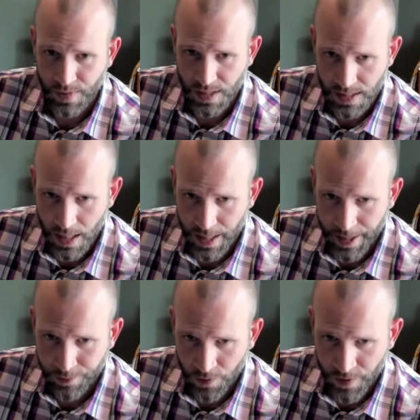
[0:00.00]

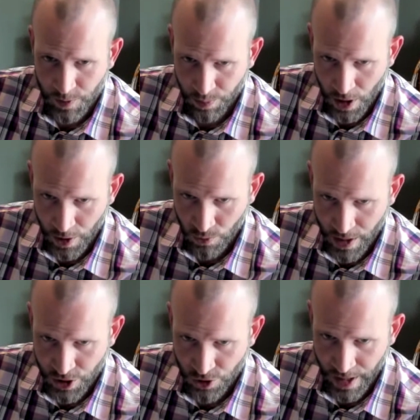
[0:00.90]
study, or this part of the
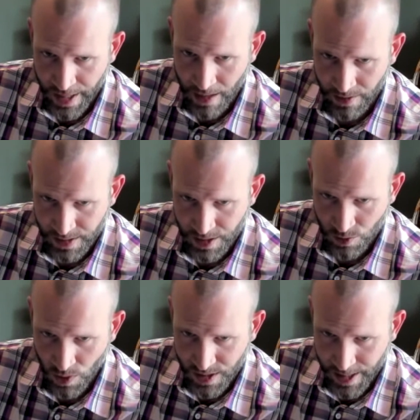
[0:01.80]
registry analysis,
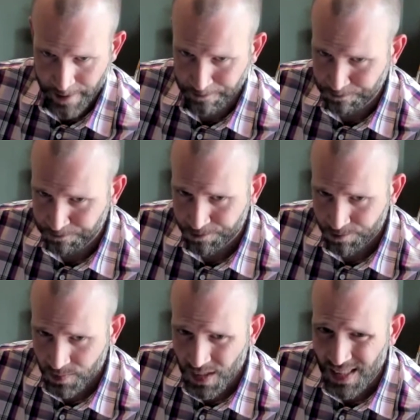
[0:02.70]
was that
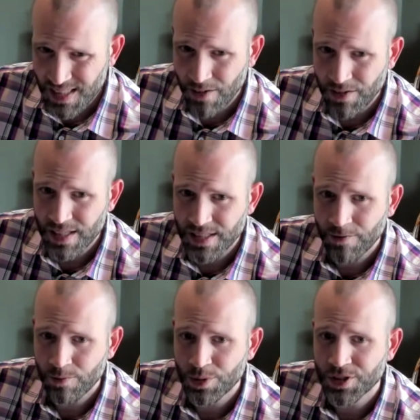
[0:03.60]

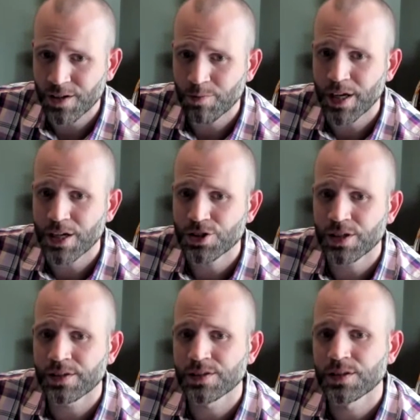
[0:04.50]
77% of
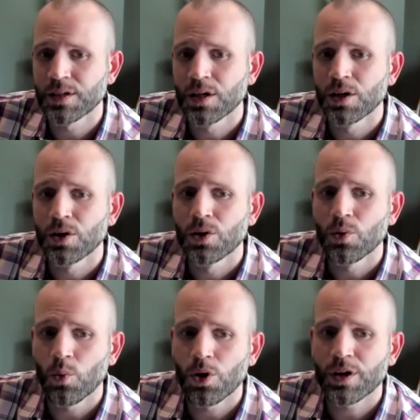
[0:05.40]
patients
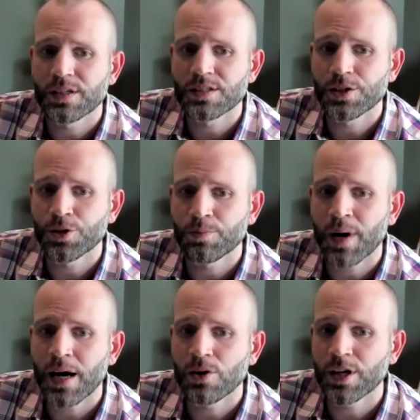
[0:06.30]
were considered
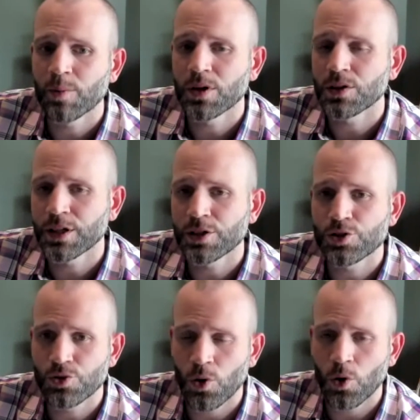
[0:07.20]
biochemically
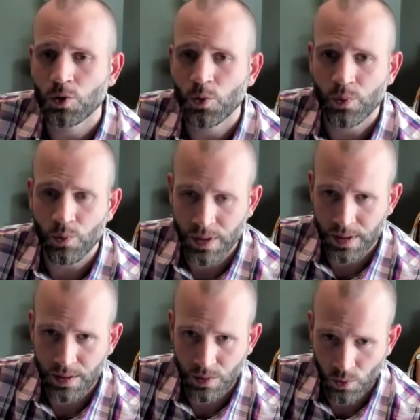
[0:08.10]
controlled
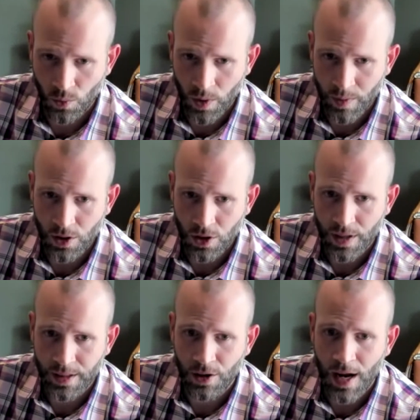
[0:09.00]
when we look
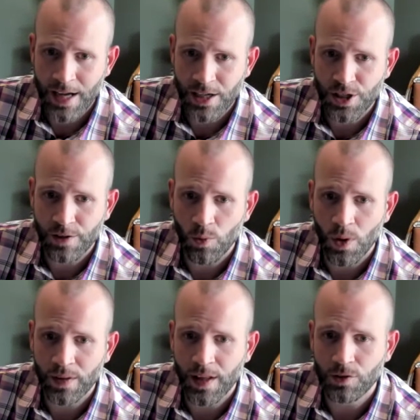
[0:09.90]
at their
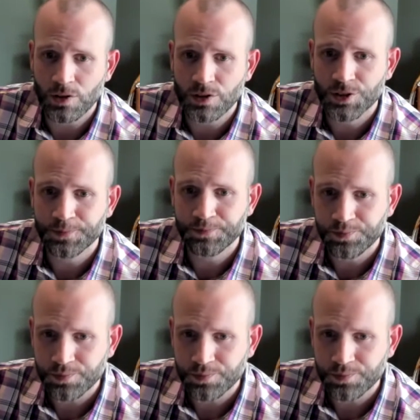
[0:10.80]
IGF-1 levels,